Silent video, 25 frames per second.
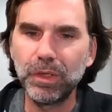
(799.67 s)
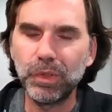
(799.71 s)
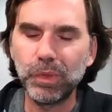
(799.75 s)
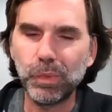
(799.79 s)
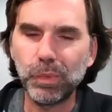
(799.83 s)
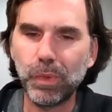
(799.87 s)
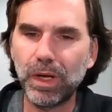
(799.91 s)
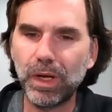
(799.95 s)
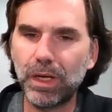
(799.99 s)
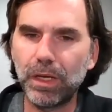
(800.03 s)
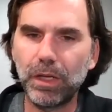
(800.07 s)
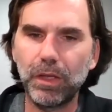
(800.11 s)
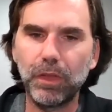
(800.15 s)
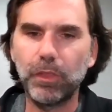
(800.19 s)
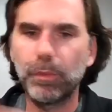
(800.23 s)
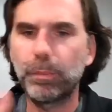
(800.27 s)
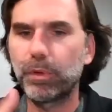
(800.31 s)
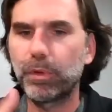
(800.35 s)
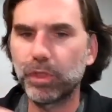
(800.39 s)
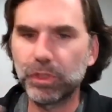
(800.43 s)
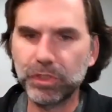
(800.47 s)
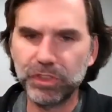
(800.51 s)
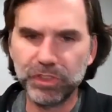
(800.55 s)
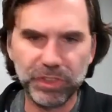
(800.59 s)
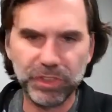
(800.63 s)
while the
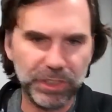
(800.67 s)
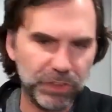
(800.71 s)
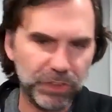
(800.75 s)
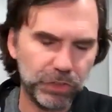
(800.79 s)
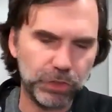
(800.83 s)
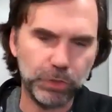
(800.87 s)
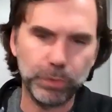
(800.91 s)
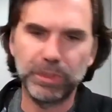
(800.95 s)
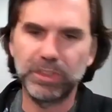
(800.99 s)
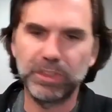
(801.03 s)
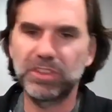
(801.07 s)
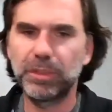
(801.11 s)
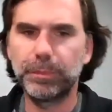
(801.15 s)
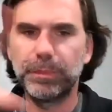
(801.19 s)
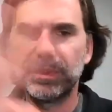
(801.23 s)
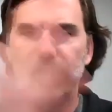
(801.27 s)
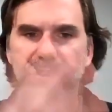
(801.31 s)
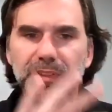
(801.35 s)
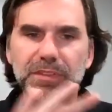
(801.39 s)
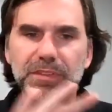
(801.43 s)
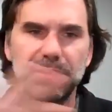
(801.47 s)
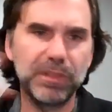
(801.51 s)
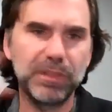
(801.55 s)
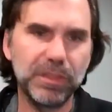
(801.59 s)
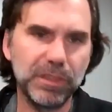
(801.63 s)
person is doing some of